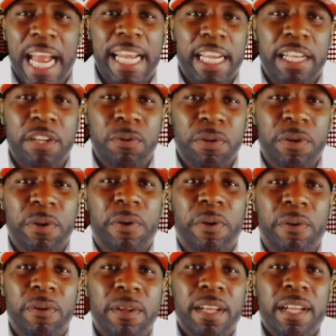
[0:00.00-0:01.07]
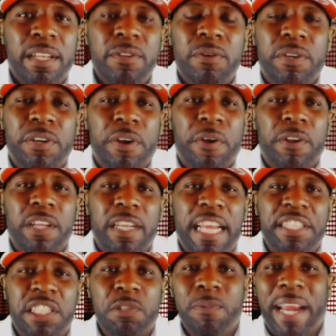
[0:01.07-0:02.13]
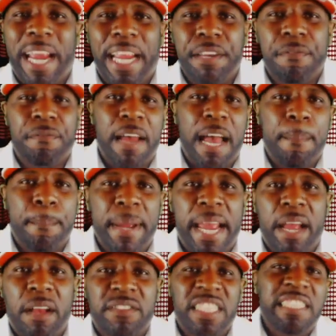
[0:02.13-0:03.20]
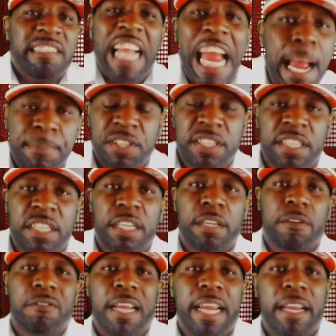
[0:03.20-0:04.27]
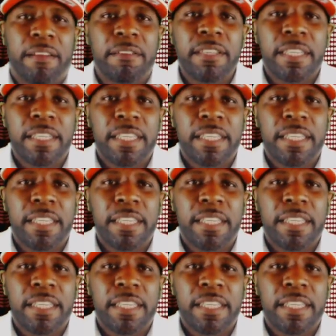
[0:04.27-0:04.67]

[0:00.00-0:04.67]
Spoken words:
tiny little girl. Little girl looked like she weighed 85 pounds. He slams her to the ground.